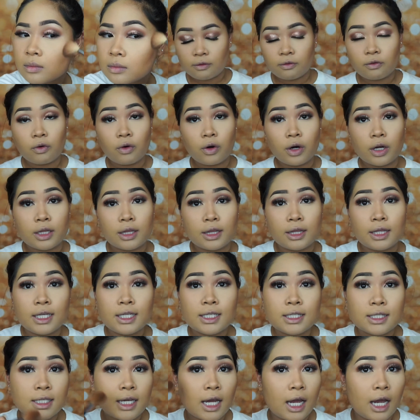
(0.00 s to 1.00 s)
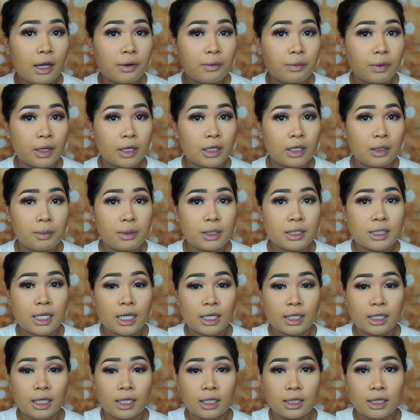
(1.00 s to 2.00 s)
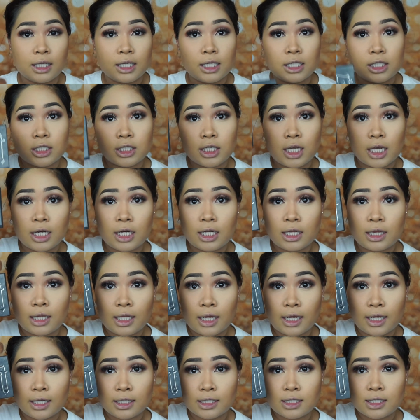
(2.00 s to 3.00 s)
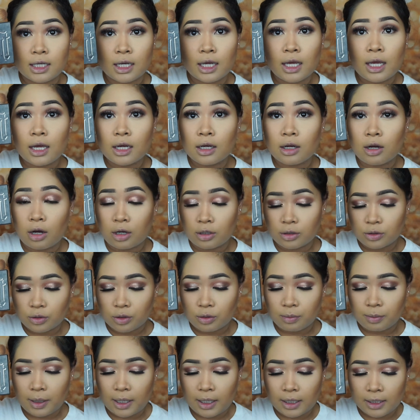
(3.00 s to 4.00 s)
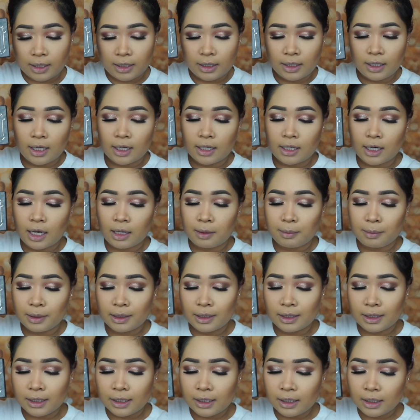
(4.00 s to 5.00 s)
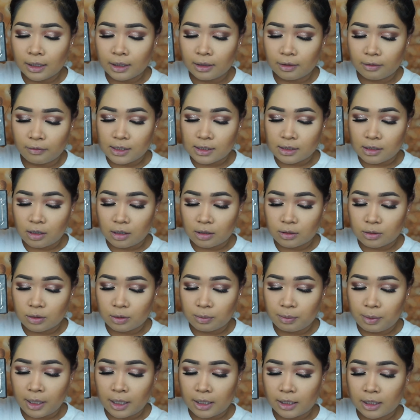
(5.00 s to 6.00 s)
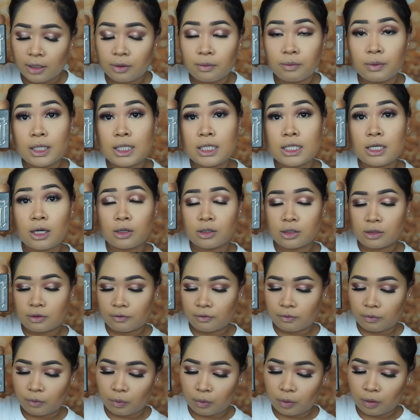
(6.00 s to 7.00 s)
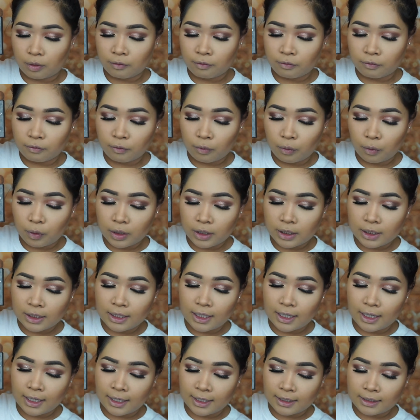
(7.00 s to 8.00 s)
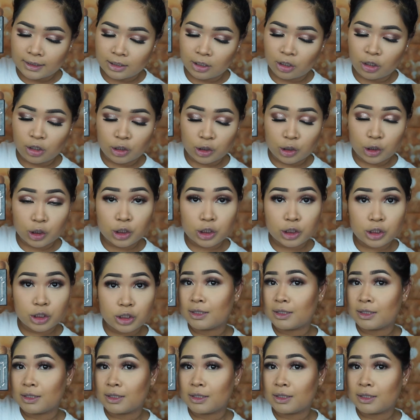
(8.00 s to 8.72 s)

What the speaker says: For this side, we're gonna be taking the Shade and Light contour palette, and I believe this contour palette retails for $49.